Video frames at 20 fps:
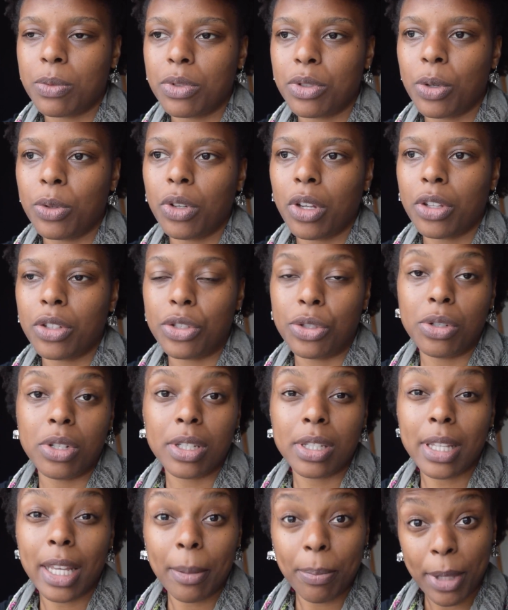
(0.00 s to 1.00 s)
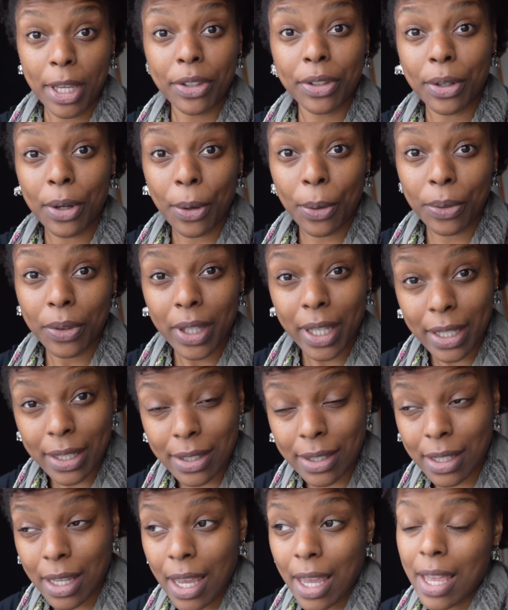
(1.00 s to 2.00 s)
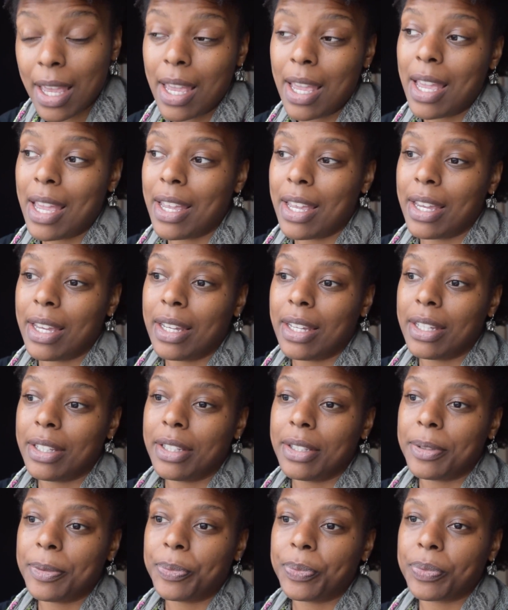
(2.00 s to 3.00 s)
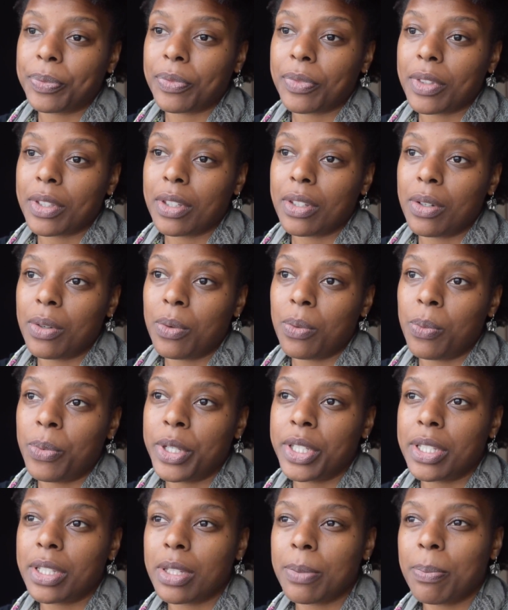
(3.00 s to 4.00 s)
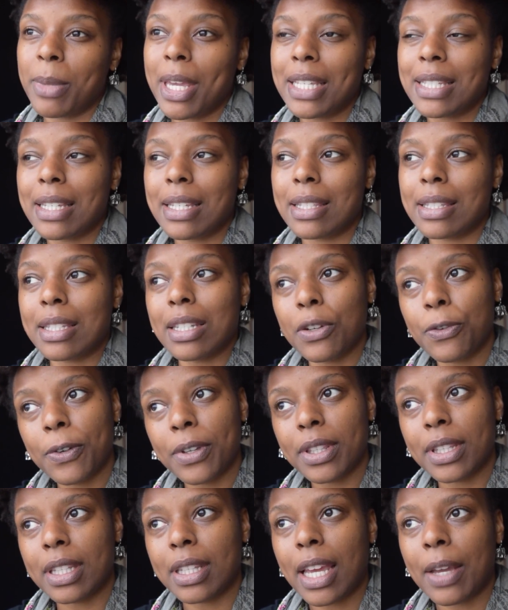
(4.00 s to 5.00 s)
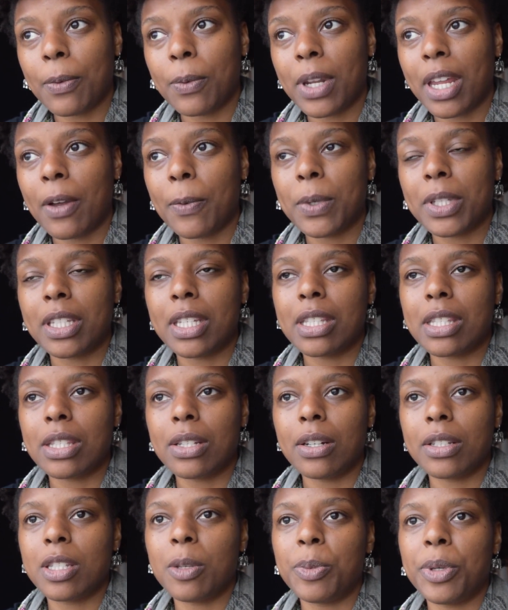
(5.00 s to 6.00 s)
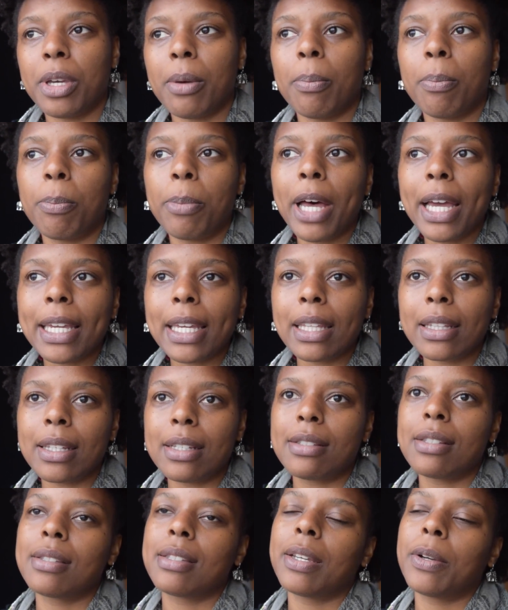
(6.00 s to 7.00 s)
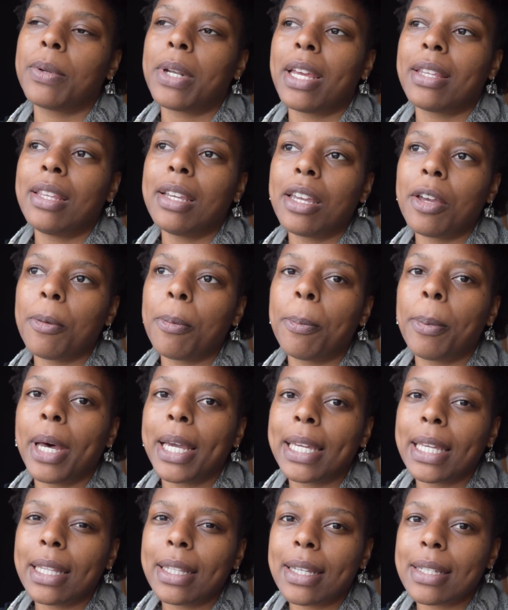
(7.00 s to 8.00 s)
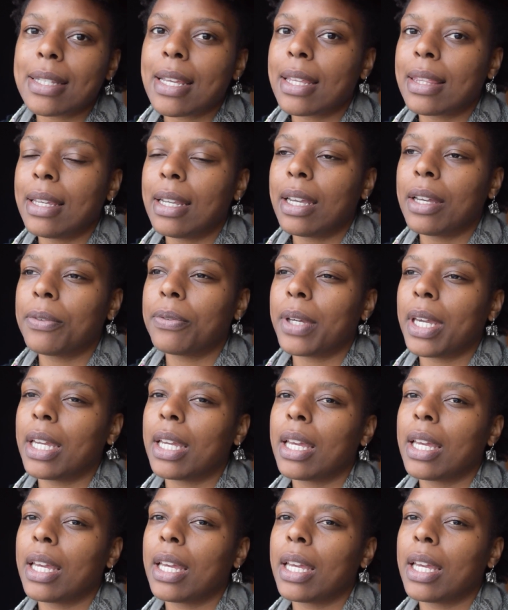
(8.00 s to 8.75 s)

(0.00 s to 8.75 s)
told all the students to make their own lists. And what makes it different than what I would consider to be a bucket list is that when I think of bucket list, I think of